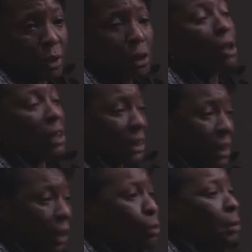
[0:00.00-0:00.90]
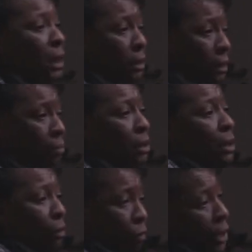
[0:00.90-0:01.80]
So, yes, I do believe
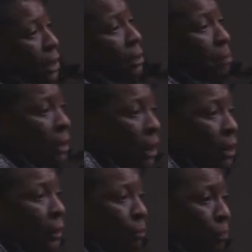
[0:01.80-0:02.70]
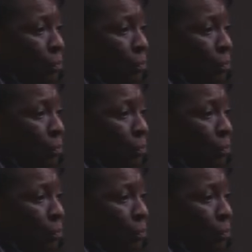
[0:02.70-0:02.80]
something different needs to be done.